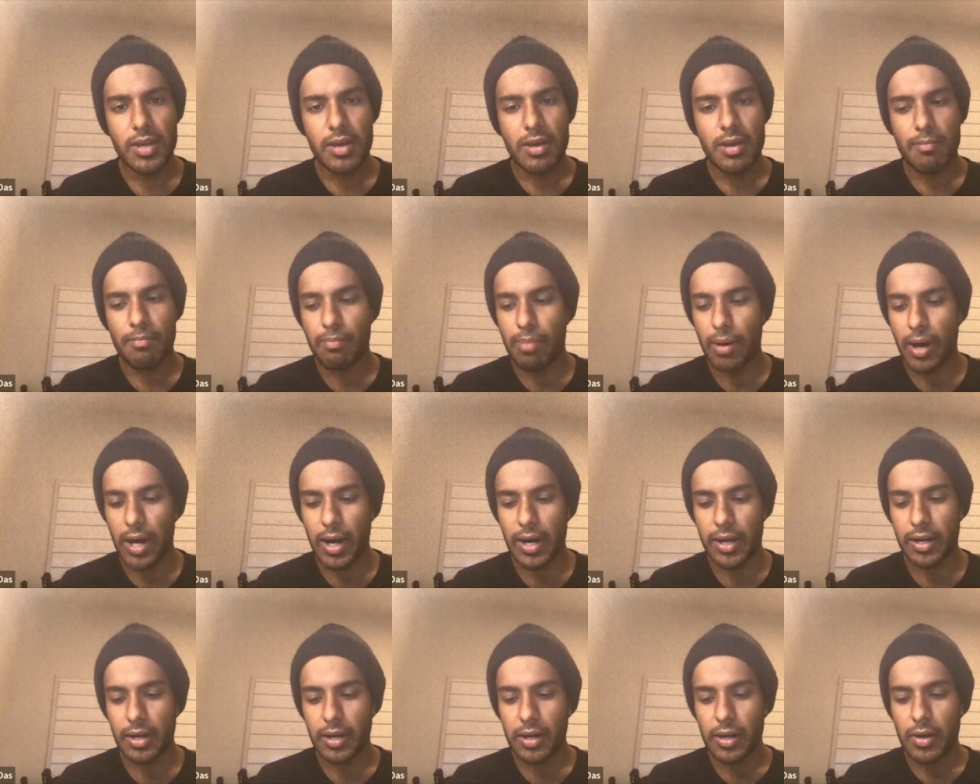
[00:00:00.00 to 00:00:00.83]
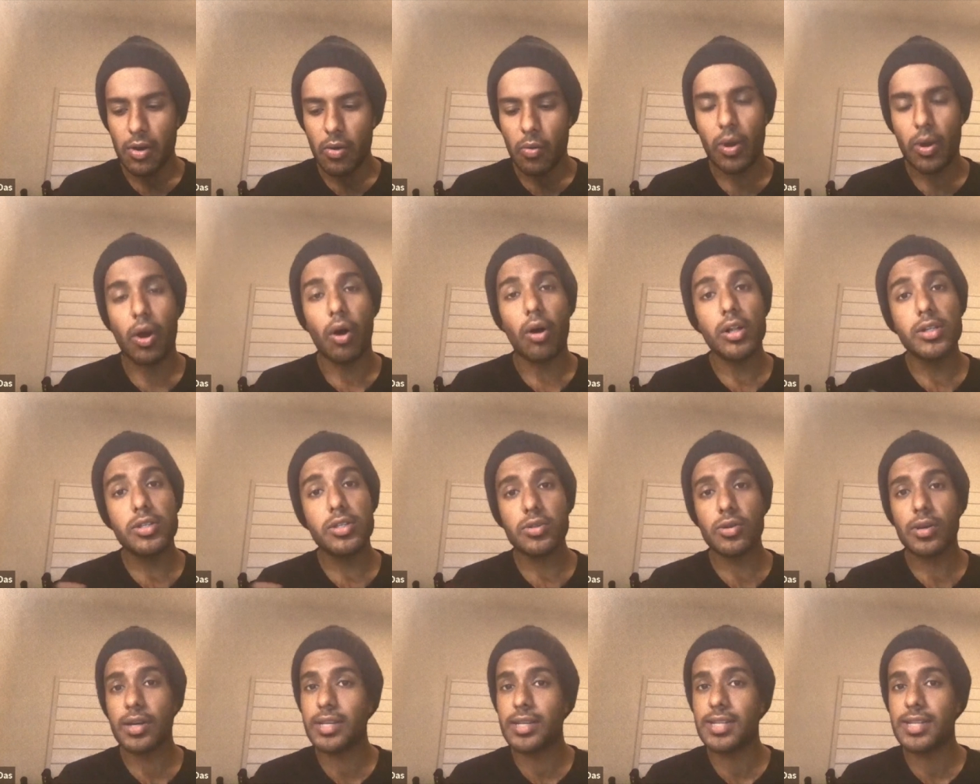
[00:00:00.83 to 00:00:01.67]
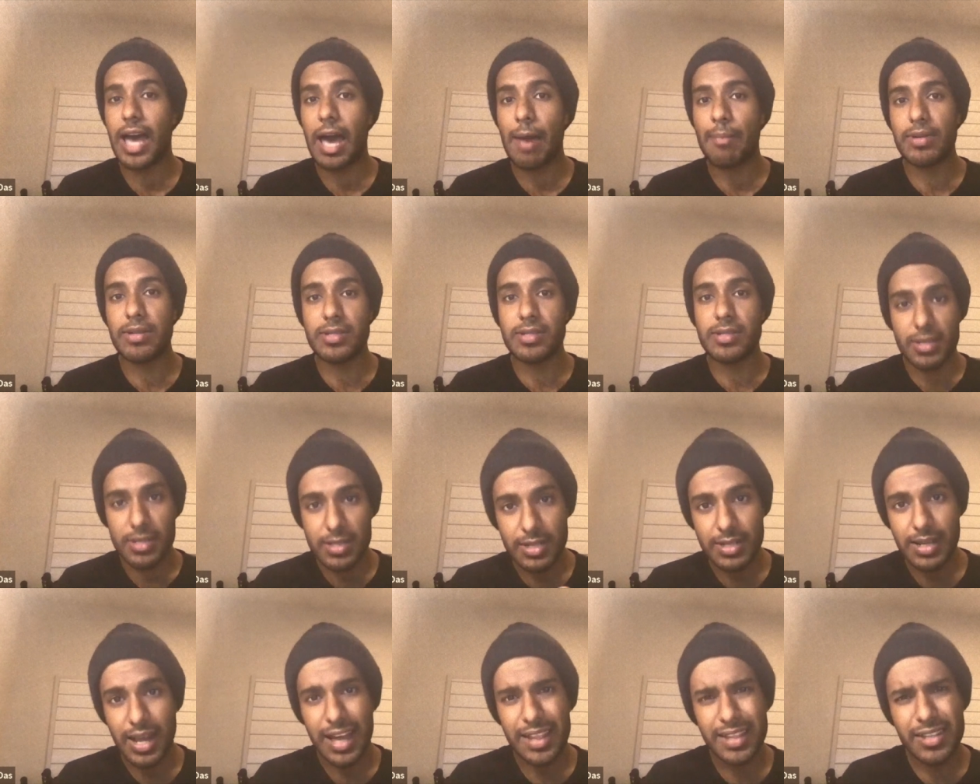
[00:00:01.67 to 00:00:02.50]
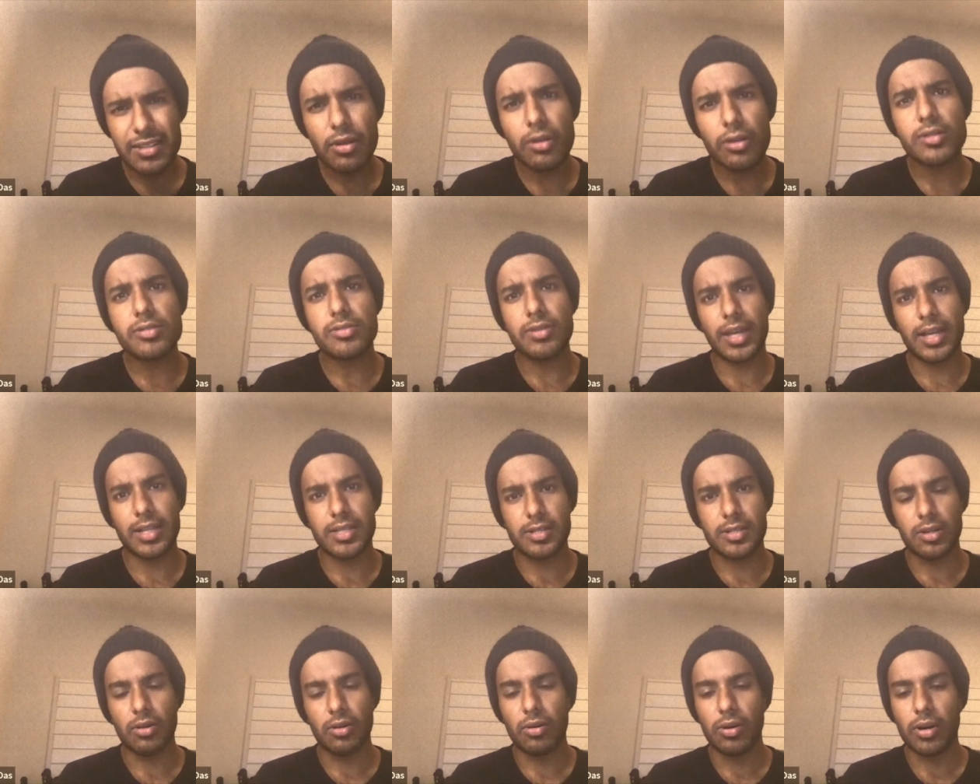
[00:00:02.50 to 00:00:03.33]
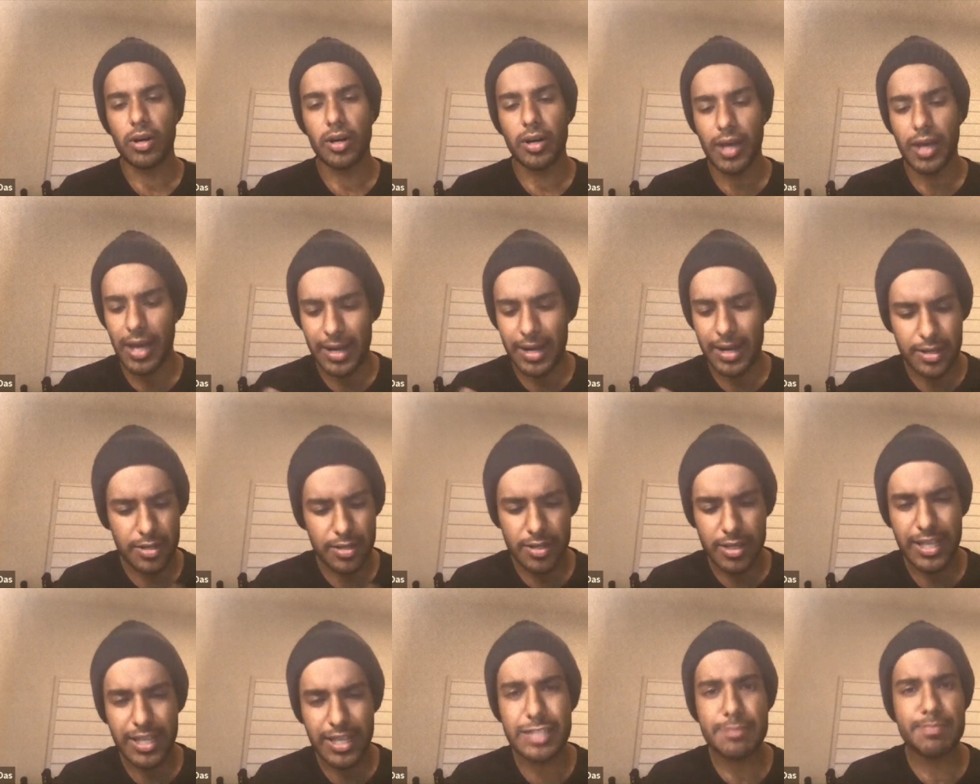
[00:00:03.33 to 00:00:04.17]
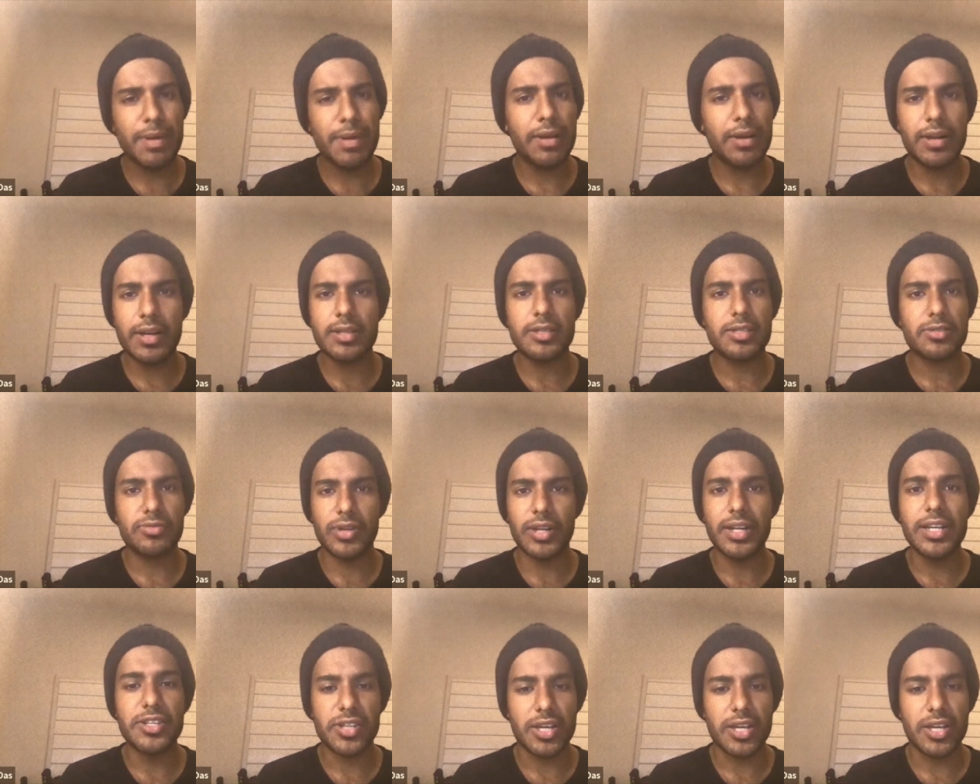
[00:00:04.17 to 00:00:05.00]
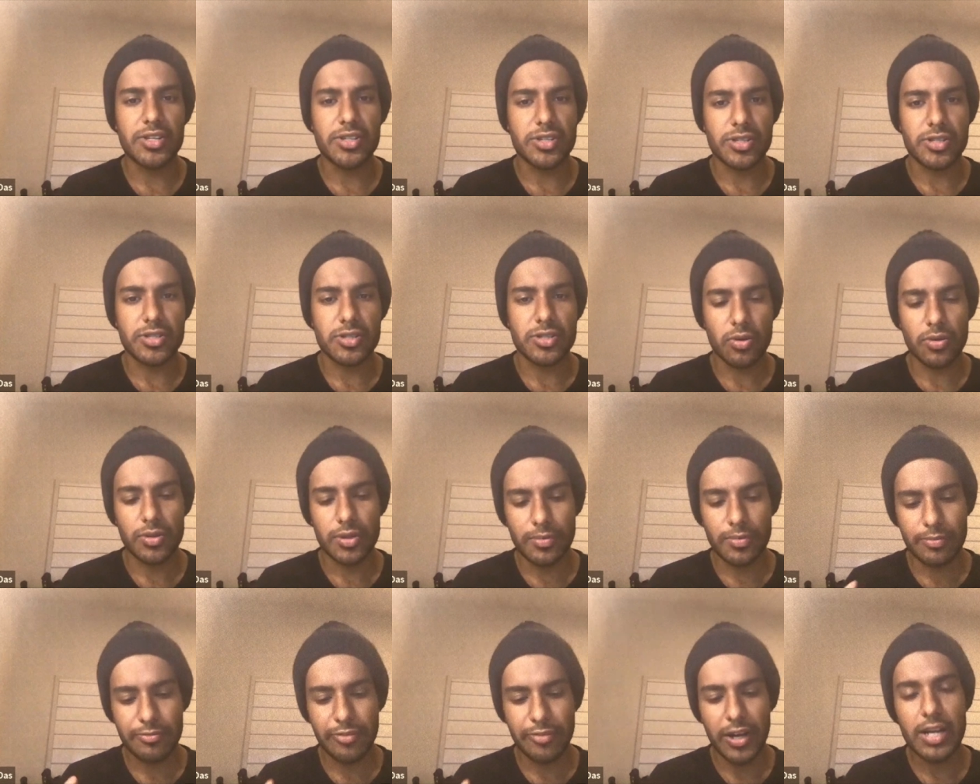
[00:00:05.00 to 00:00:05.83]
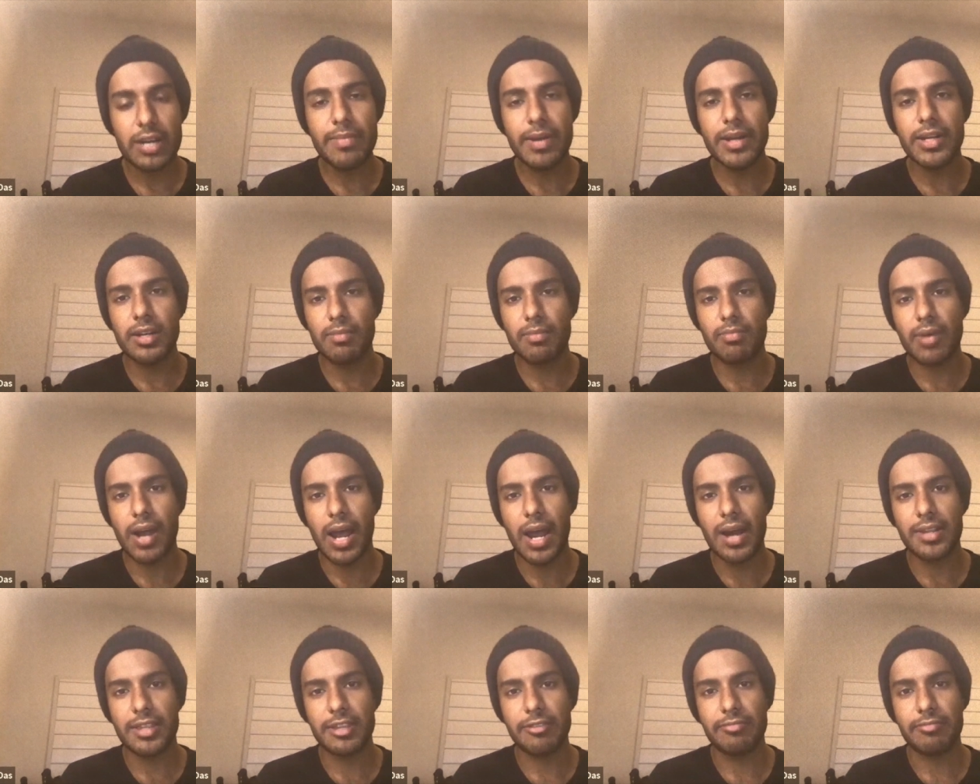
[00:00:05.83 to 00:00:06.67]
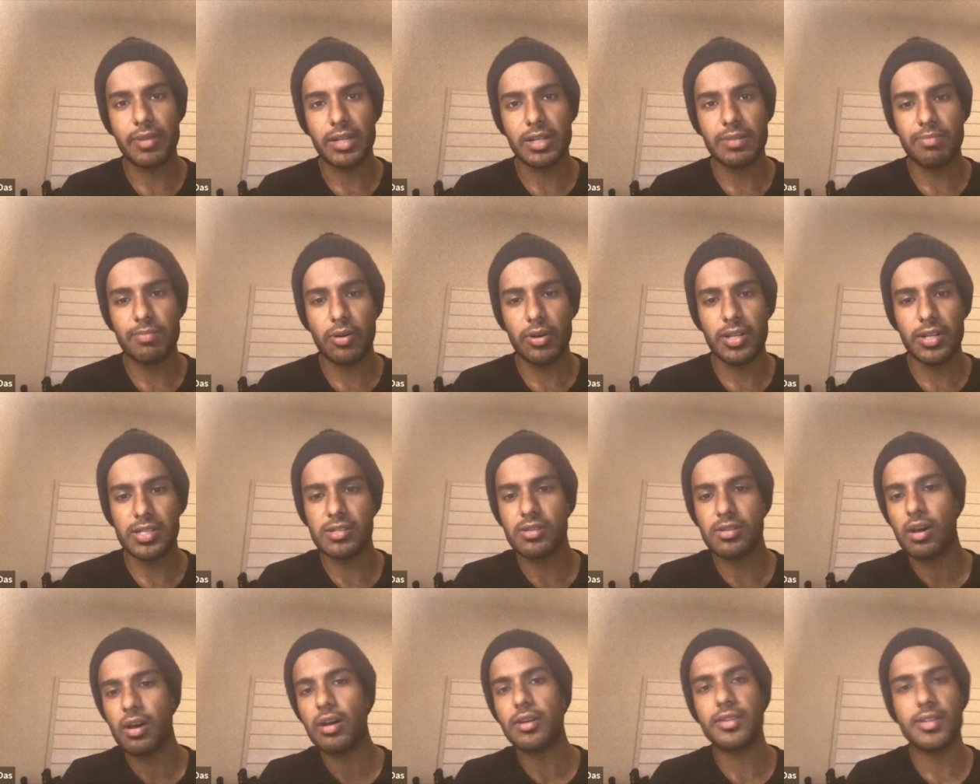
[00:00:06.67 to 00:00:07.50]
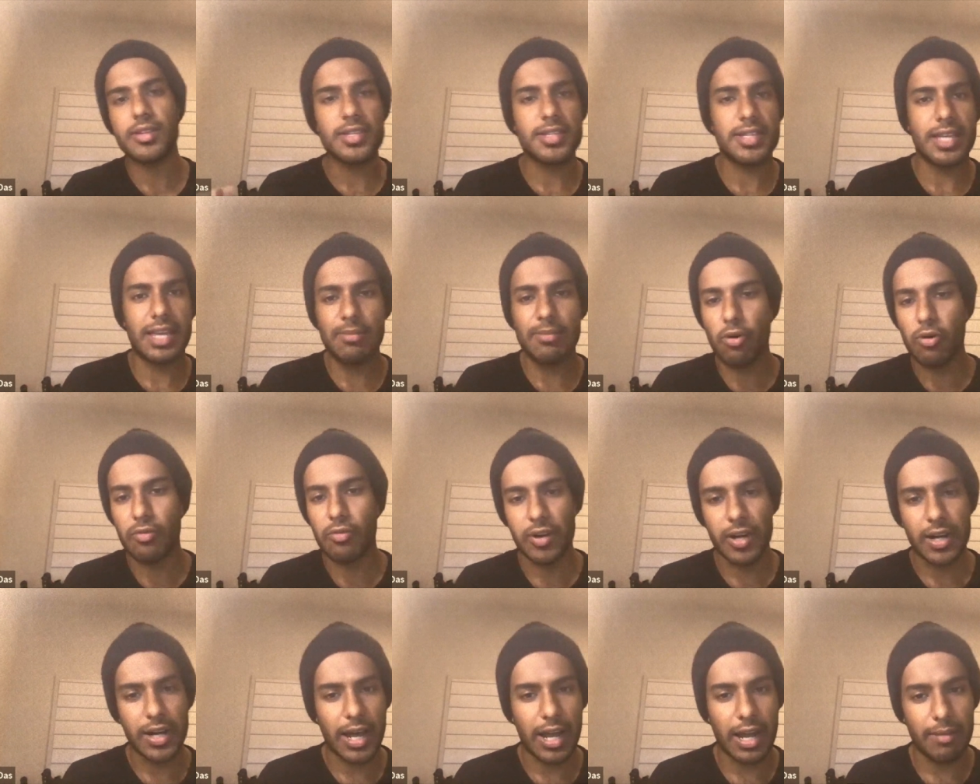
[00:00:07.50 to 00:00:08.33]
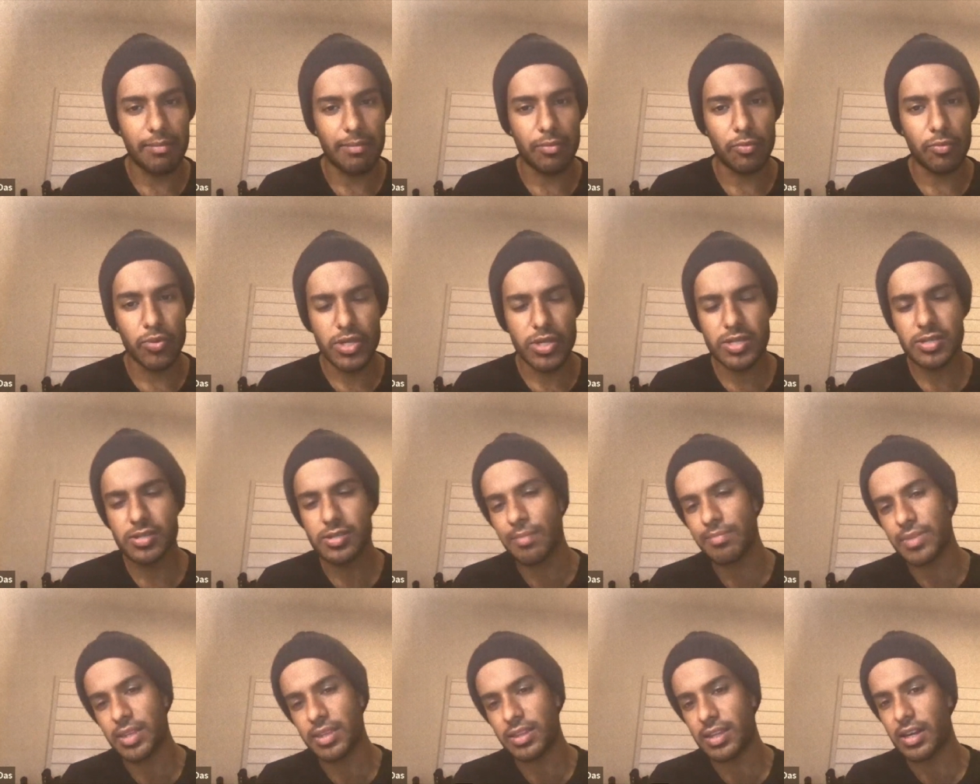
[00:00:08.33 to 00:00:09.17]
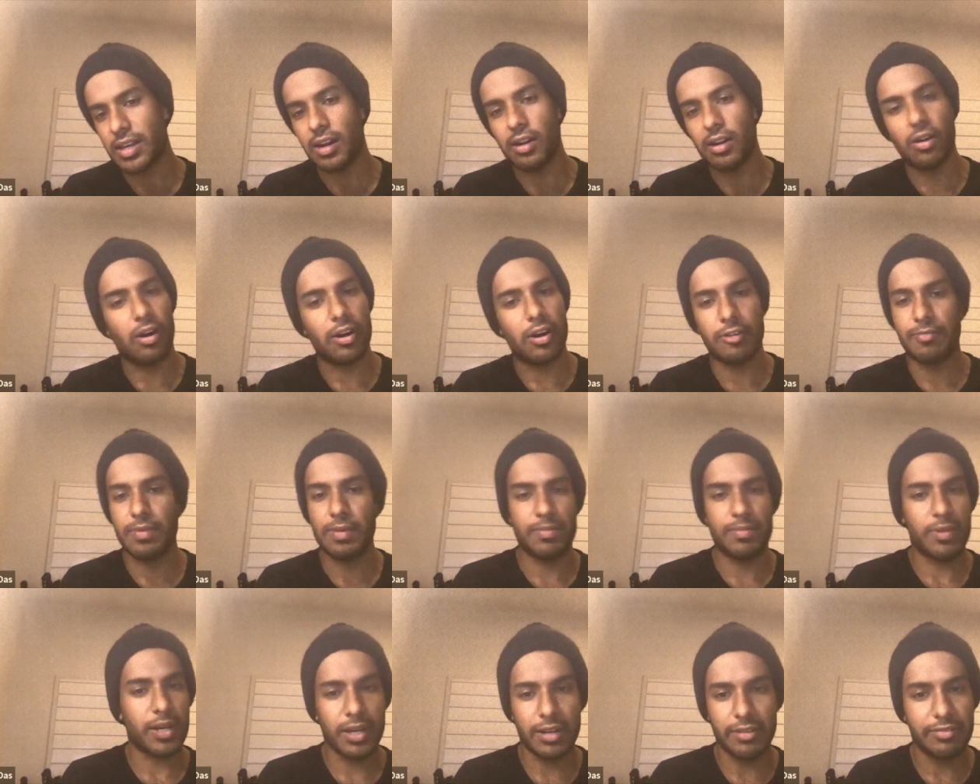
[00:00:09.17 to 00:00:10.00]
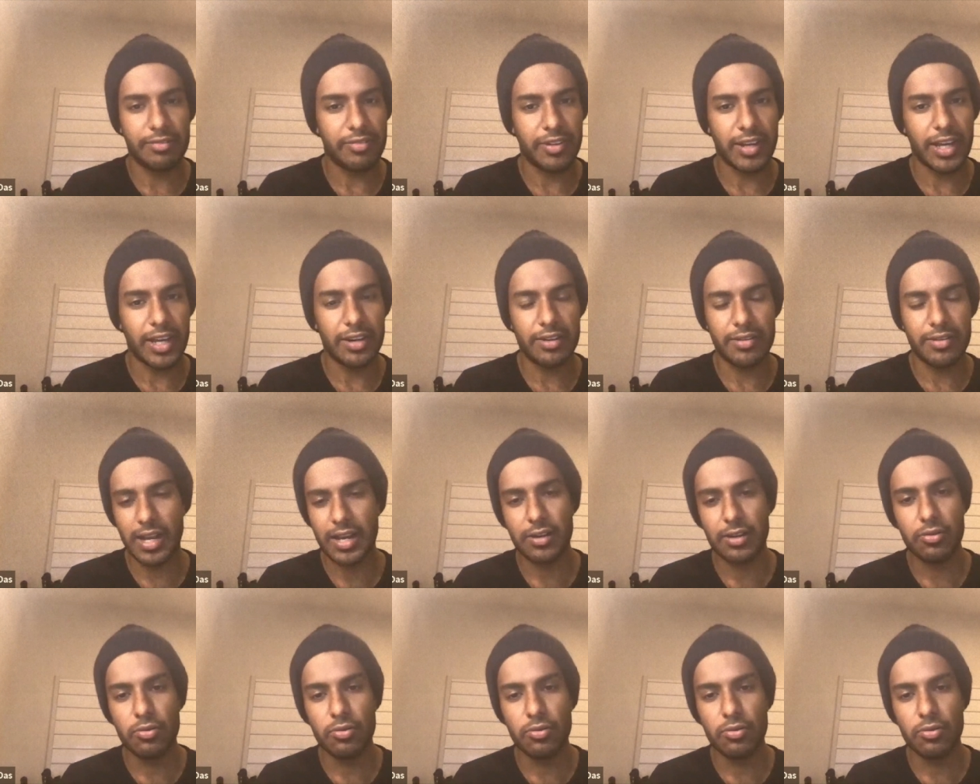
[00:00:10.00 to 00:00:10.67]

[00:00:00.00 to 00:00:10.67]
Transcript: But what also is happens is the talent also gets lower and the experience really changes. So the fundamental brand they built upon is not the same over time, which is something that a lot of people conflate, right?